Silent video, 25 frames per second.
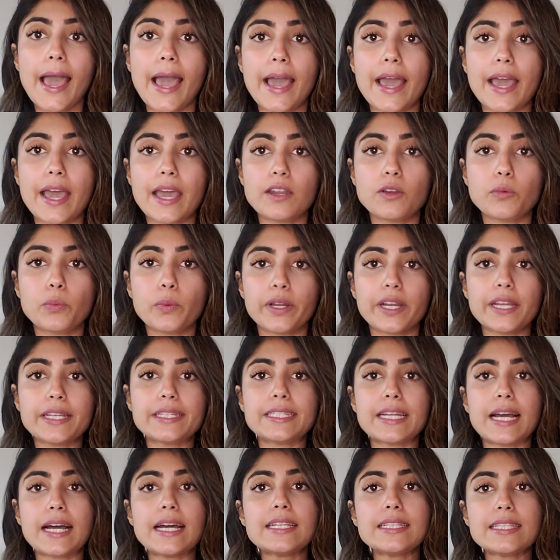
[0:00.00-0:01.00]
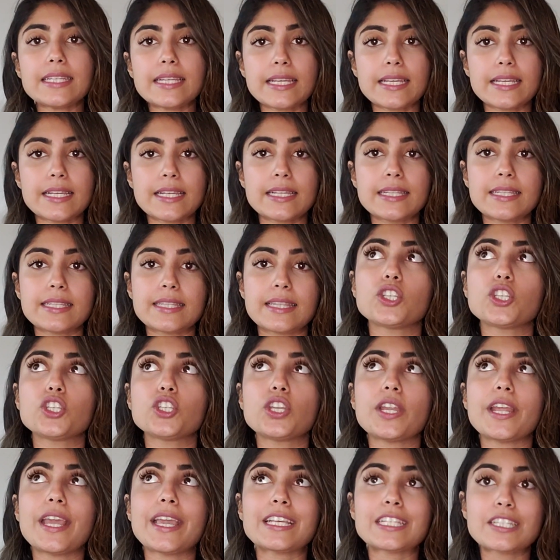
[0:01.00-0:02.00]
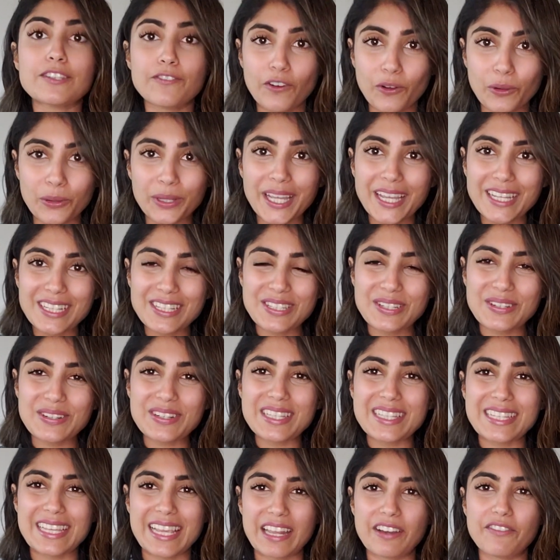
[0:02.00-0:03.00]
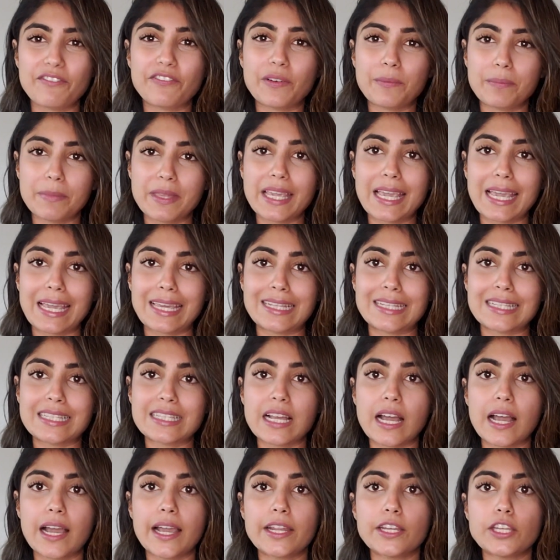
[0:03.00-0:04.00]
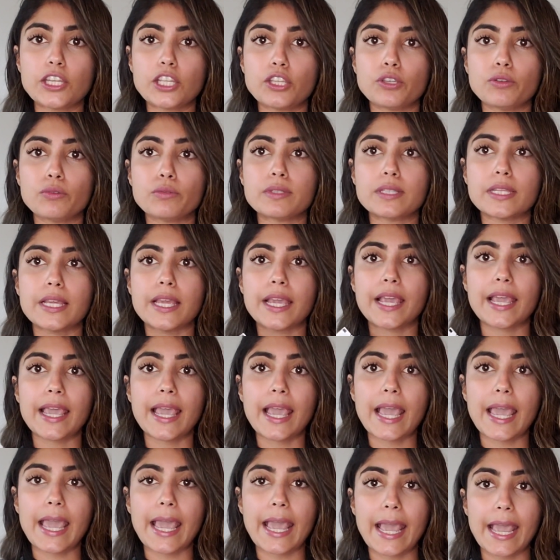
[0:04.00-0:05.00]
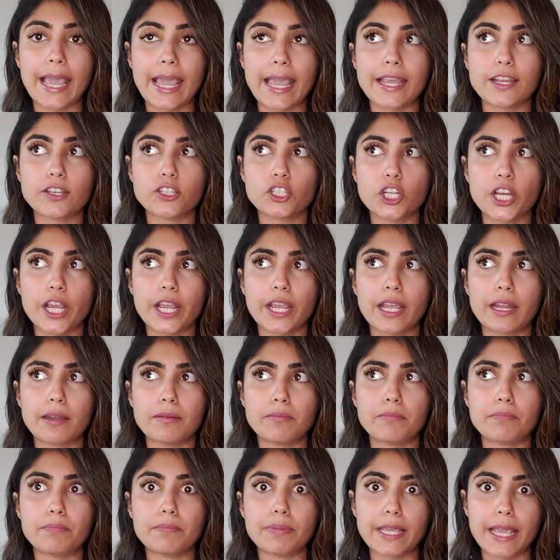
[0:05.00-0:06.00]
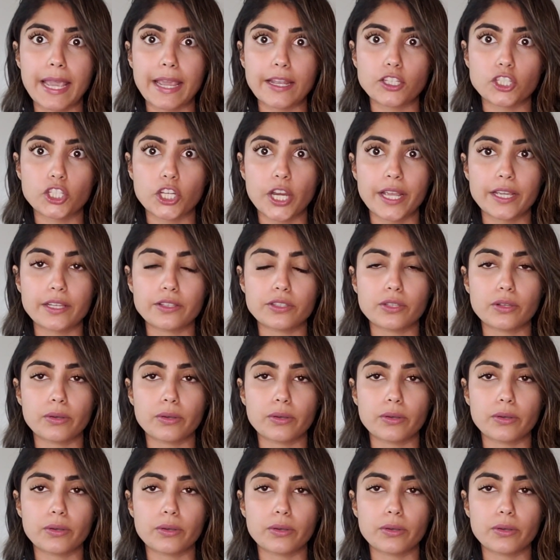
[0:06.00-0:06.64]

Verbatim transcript: And what it does is exfoliates your skin from the inside using AHA and BHA.